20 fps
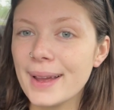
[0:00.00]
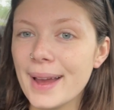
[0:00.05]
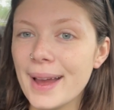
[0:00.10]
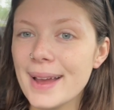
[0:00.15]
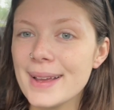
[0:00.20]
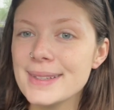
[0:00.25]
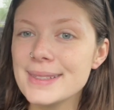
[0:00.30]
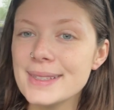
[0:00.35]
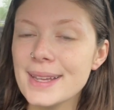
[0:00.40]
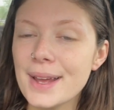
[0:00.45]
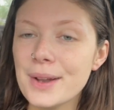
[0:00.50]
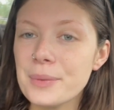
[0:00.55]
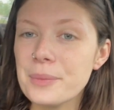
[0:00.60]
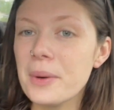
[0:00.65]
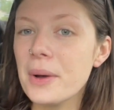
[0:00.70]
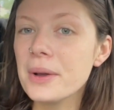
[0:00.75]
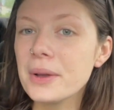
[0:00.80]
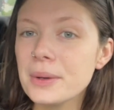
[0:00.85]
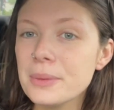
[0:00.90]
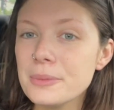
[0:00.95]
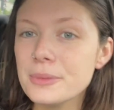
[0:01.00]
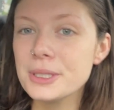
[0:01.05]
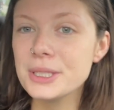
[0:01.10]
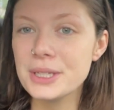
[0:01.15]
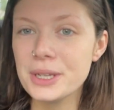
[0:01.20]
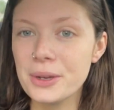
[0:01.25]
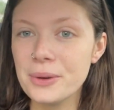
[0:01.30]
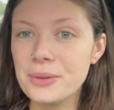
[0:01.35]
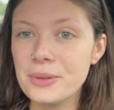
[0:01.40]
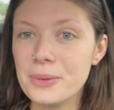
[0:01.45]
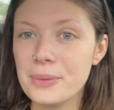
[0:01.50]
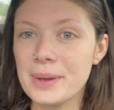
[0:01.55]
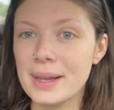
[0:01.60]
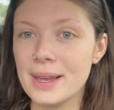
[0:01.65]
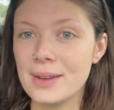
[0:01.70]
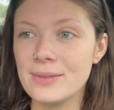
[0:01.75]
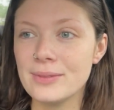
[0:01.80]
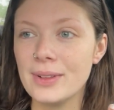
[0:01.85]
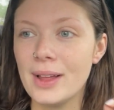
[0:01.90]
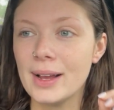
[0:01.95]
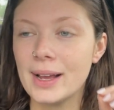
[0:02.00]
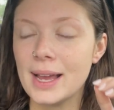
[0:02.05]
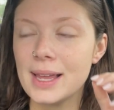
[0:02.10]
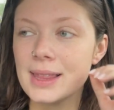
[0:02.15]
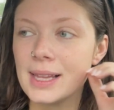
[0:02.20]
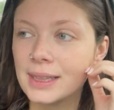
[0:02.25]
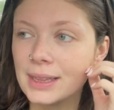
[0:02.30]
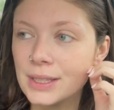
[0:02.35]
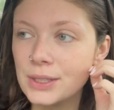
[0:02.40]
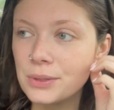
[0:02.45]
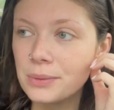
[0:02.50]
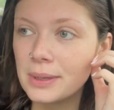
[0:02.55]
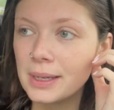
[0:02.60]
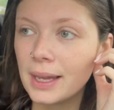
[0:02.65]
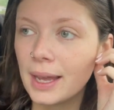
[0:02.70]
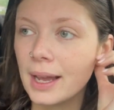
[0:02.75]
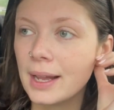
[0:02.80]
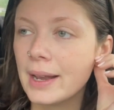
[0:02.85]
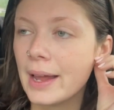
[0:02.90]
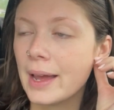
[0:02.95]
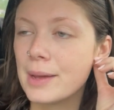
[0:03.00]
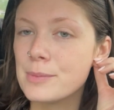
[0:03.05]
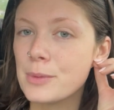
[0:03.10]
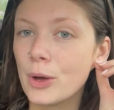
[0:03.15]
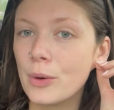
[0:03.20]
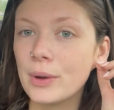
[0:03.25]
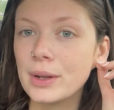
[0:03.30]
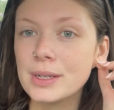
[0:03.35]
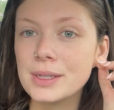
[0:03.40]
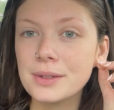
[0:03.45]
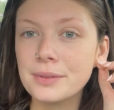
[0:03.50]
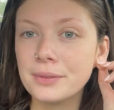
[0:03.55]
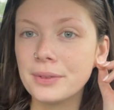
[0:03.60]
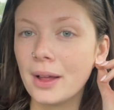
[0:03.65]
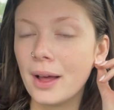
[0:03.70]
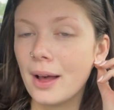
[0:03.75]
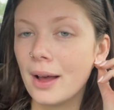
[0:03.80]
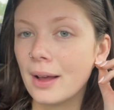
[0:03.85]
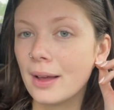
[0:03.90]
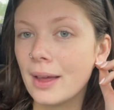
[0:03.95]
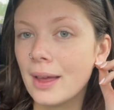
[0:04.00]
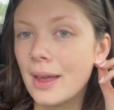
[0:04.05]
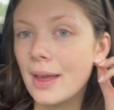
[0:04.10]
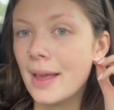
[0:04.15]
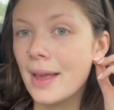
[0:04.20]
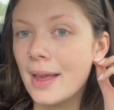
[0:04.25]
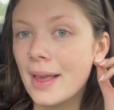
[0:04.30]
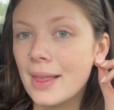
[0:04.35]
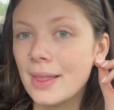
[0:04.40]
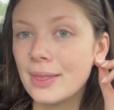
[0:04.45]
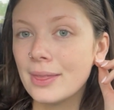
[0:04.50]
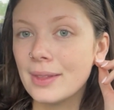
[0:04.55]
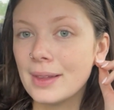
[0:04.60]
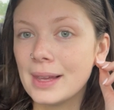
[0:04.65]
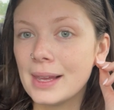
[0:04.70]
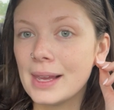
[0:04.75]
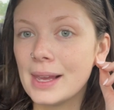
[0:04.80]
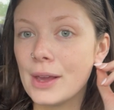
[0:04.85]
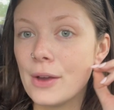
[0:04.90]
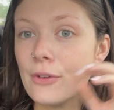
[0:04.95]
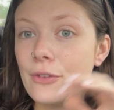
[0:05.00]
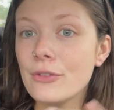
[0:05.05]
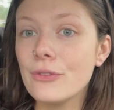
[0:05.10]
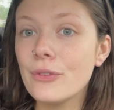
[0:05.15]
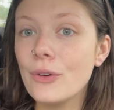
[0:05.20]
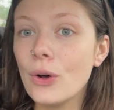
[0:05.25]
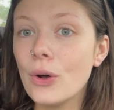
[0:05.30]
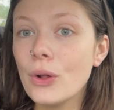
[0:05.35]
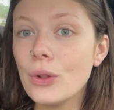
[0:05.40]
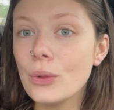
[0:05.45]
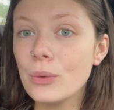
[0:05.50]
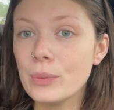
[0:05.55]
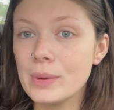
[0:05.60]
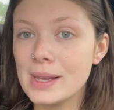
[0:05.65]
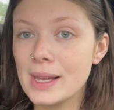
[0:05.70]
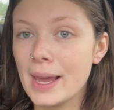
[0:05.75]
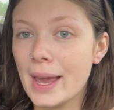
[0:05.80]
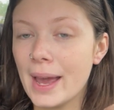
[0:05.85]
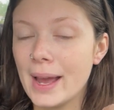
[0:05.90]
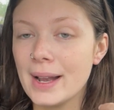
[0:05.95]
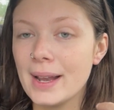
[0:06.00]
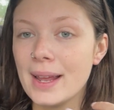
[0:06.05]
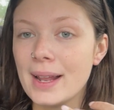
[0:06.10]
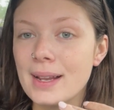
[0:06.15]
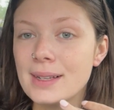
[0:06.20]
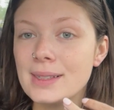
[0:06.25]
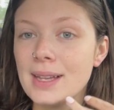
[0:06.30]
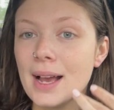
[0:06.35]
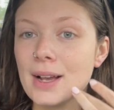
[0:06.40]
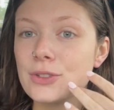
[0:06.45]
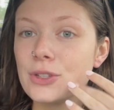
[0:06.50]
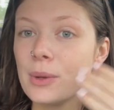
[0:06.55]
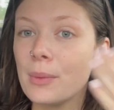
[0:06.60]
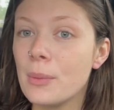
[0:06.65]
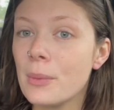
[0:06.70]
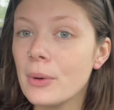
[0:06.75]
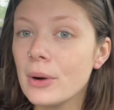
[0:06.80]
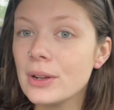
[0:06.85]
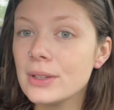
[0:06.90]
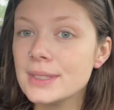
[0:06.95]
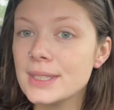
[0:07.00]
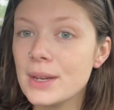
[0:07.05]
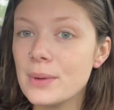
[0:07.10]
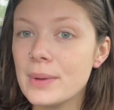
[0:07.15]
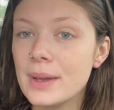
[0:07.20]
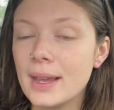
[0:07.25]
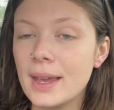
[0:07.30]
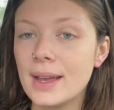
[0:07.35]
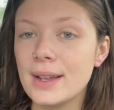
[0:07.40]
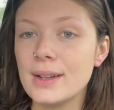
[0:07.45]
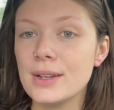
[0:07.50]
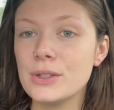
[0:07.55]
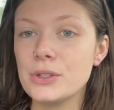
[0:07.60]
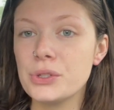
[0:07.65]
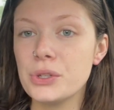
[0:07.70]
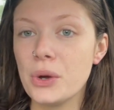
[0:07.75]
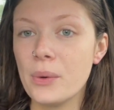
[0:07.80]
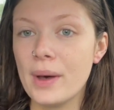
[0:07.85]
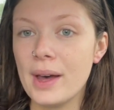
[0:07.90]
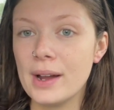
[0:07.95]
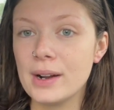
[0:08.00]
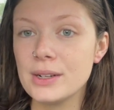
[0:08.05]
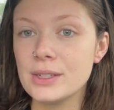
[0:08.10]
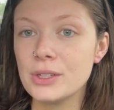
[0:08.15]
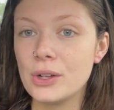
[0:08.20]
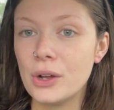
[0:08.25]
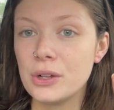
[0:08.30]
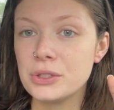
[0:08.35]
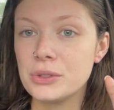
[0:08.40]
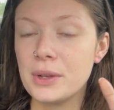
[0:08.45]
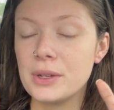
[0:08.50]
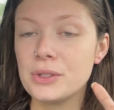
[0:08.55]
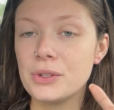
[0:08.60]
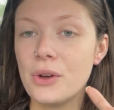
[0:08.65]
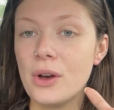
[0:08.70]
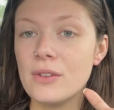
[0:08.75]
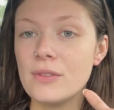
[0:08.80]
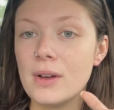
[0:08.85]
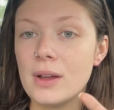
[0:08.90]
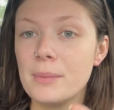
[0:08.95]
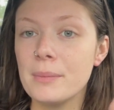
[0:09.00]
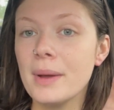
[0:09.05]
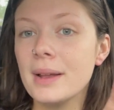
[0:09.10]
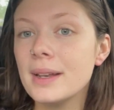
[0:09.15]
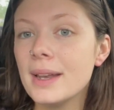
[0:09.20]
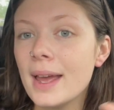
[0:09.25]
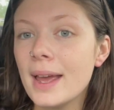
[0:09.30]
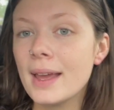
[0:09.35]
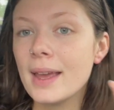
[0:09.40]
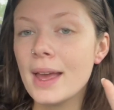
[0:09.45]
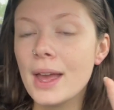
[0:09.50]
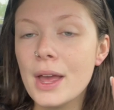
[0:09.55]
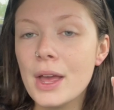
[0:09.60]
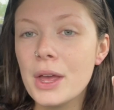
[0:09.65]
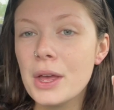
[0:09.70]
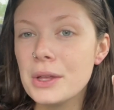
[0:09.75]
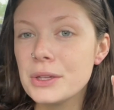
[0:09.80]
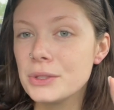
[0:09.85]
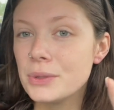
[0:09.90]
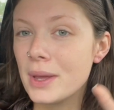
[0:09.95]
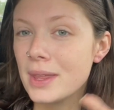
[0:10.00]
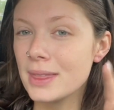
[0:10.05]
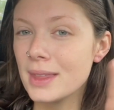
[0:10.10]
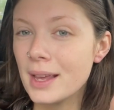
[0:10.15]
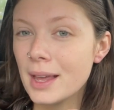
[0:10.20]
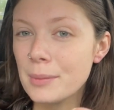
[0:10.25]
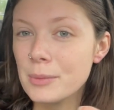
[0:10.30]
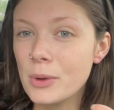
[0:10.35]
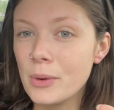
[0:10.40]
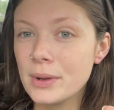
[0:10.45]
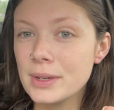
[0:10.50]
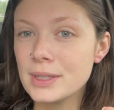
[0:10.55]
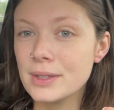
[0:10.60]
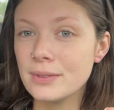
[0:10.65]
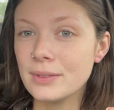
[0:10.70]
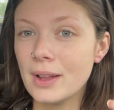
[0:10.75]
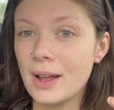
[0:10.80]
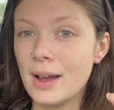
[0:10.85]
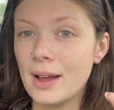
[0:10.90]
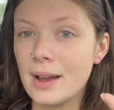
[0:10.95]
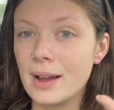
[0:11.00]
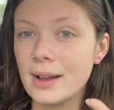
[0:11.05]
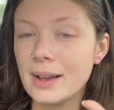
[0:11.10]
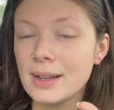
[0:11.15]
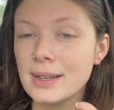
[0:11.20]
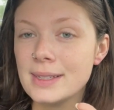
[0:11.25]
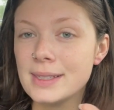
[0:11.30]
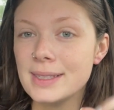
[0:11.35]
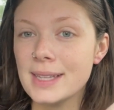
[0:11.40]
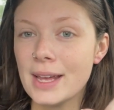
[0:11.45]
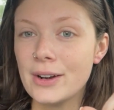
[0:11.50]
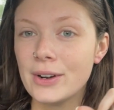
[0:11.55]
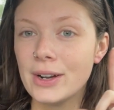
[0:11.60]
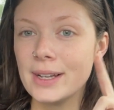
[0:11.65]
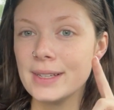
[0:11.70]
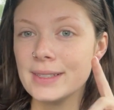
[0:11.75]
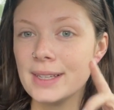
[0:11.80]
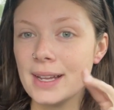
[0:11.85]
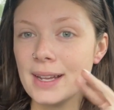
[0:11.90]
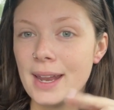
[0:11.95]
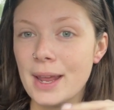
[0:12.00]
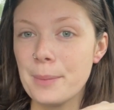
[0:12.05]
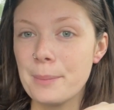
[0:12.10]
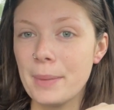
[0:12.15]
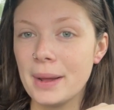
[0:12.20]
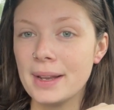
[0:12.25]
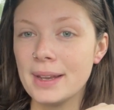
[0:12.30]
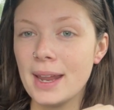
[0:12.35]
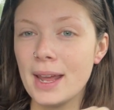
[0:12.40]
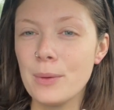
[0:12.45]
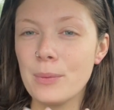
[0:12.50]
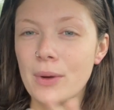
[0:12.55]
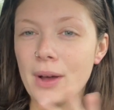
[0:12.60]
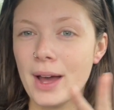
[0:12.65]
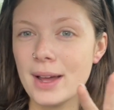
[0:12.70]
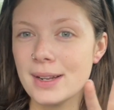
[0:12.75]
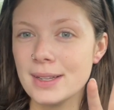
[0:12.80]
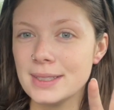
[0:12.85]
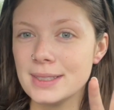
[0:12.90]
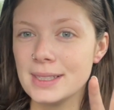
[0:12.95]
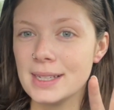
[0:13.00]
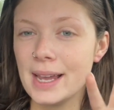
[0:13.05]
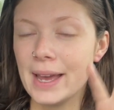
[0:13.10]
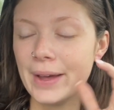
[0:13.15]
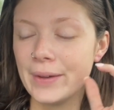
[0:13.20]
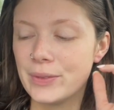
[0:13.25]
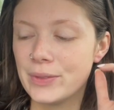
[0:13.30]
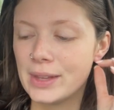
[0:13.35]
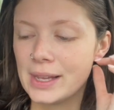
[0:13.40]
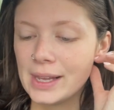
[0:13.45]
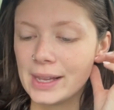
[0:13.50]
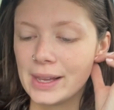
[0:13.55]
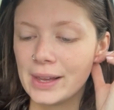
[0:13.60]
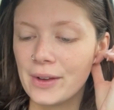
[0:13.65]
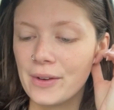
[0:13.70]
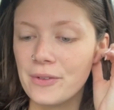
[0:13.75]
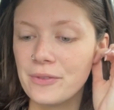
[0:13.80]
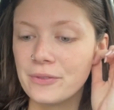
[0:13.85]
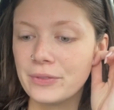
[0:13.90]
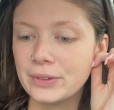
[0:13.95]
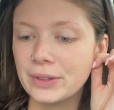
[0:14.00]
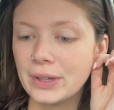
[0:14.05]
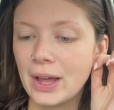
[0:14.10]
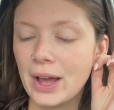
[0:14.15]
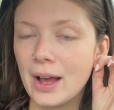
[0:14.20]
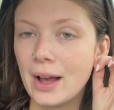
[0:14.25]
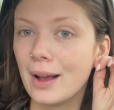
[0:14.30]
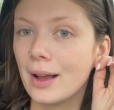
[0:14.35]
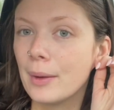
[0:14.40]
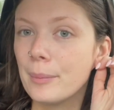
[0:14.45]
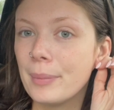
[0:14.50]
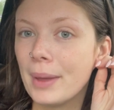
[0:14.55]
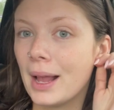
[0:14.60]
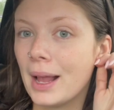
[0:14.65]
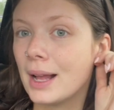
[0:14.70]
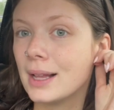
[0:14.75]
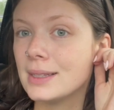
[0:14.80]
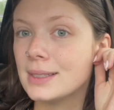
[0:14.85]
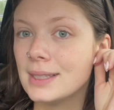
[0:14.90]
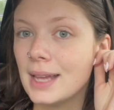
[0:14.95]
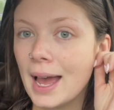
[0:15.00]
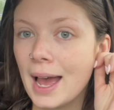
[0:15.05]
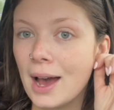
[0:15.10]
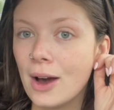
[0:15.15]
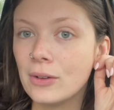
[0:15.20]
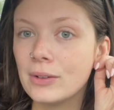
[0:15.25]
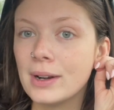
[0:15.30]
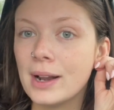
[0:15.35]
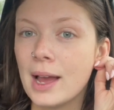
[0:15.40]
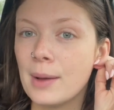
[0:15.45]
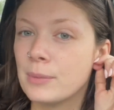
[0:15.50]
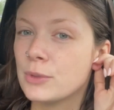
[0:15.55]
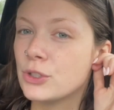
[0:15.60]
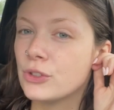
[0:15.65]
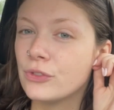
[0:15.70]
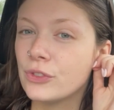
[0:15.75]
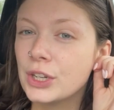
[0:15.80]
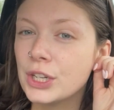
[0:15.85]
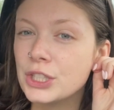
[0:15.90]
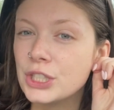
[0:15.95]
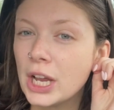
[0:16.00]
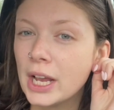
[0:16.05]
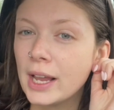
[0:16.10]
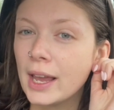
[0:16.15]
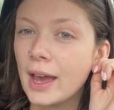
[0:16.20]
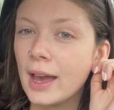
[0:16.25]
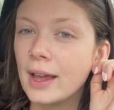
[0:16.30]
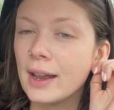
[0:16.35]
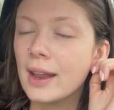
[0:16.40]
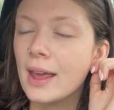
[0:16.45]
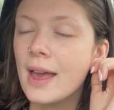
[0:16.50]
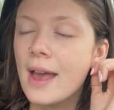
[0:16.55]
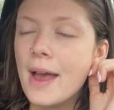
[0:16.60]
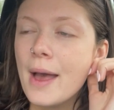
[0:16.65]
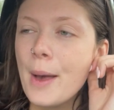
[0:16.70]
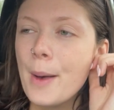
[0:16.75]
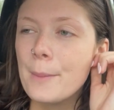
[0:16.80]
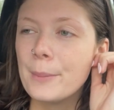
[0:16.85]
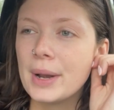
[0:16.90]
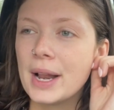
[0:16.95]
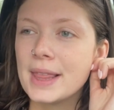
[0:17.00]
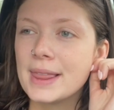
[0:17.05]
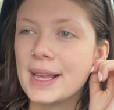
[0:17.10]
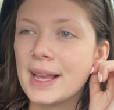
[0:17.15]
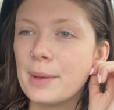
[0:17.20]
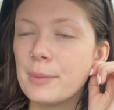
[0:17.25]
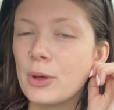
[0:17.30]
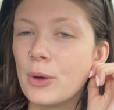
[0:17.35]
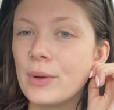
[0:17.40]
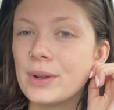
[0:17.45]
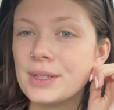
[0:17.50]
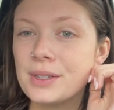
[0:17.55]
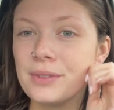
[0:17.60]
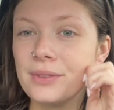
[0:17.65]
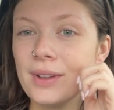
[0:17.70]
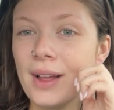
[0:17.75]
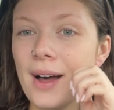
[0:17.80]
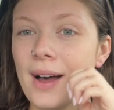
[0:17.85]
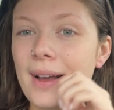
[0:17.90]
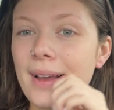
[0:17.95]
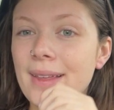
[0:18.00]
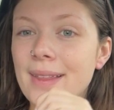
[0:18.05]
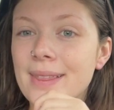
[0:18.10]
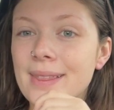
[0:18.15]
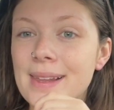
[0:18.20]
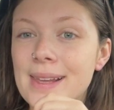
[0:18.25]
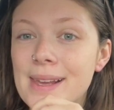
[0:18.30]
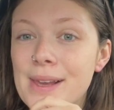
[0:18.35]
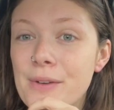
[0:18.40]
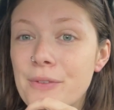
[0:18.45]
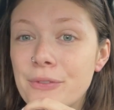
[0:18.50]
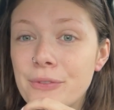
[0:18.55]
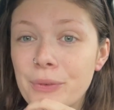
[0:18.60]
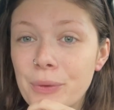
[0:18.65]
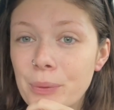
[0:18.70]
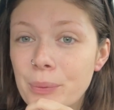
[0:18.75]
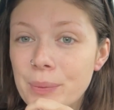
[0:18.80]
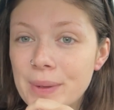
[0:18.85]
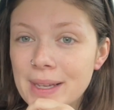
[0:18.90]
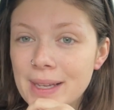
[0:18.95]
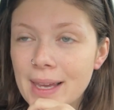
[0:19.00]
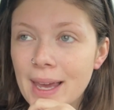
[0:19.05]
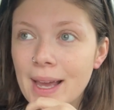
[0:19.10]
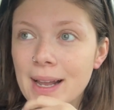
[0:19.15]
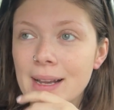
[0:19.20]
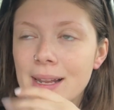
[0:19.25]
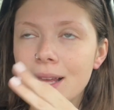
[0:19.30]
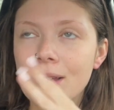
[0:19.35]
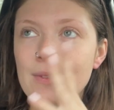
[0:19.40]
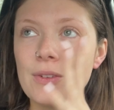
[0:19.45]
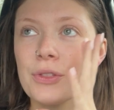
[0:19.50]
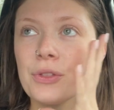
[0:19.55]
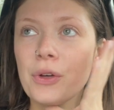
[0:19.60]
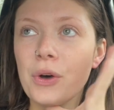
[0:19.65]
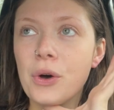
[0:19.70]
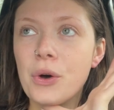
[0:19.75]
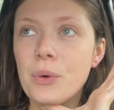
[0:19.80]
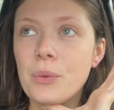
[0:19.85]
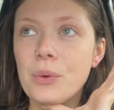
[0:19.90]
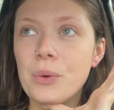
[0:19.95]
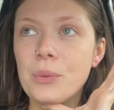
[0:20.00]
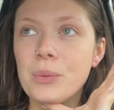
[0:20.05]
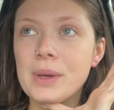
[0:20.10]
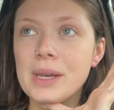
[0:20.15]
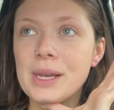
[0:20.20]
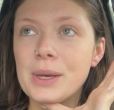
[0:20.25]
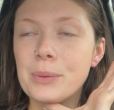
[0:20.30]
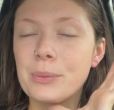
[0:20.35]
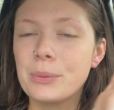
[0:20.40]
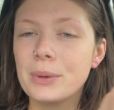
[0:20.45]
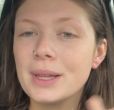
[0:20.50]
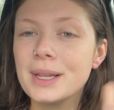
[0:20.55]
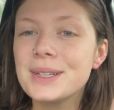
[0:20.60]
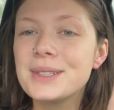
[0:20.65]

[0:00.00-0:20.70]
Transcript: guys, and welcome to the weekend vlog. I think this weekend I'm going to vlog the full weekend. It is actually Memorial Day weekend, so Harris also has off on Monday. So I think I'm going to vlog Saturday, Sunday, Monday. We'll kind of see how the vlog pans out and how much footage I get. But I think I'm going to vlog the full weekend, even though we really